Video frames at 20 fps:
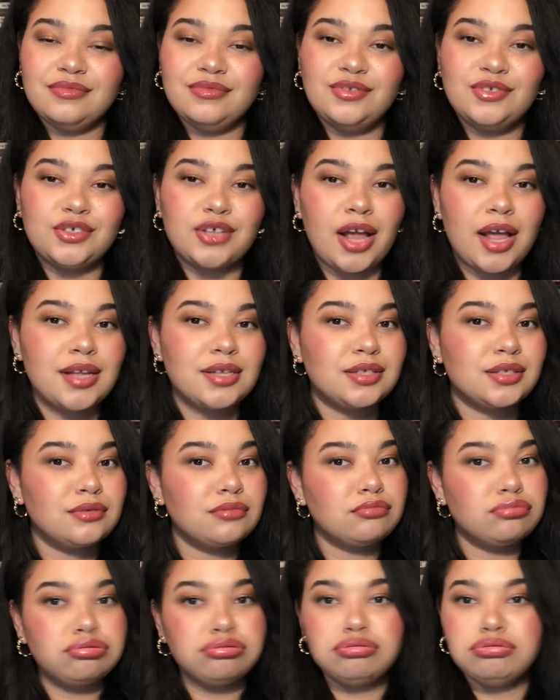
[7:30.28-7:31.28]
just
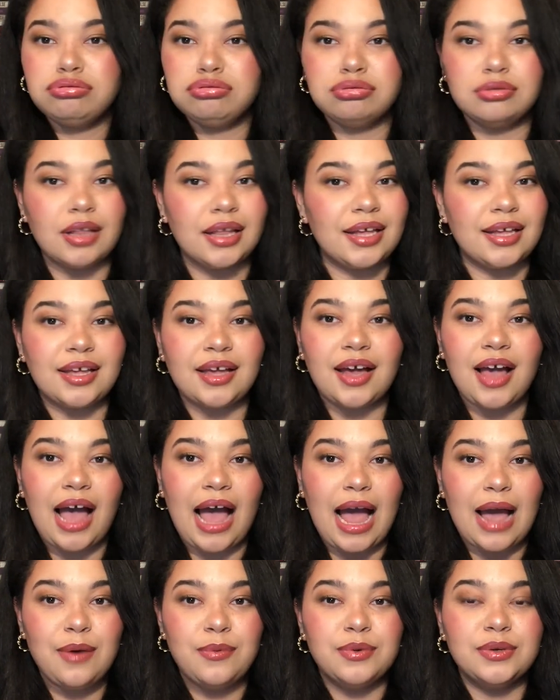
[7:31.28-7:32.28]
like,
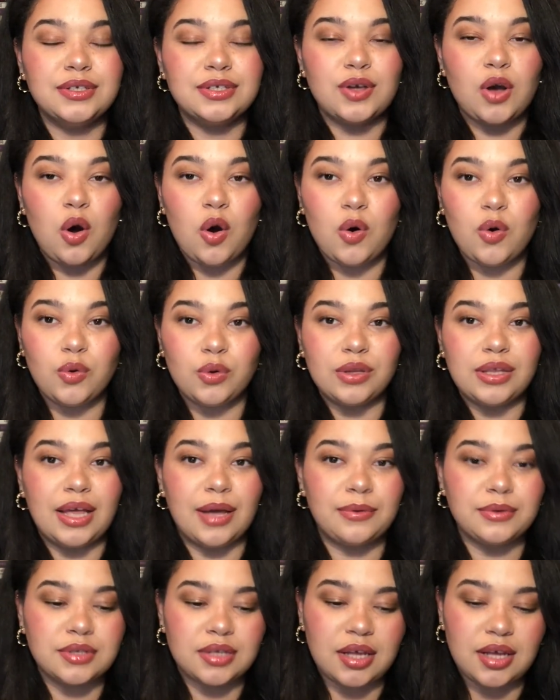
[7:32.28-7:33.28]
I was
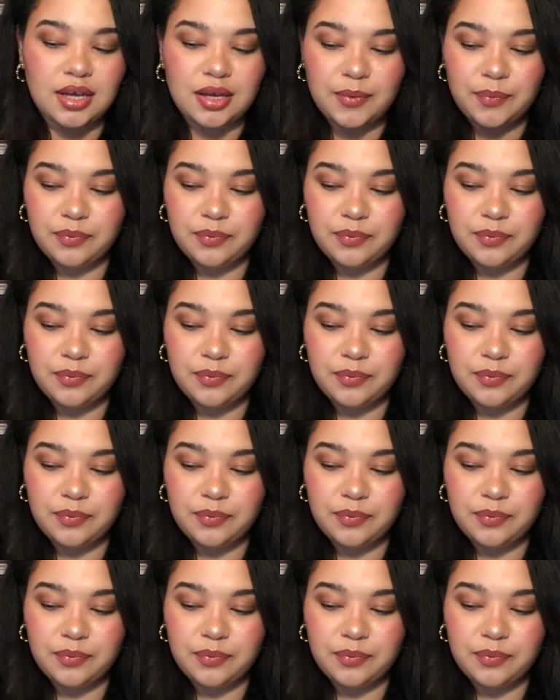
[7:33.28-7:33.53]
like,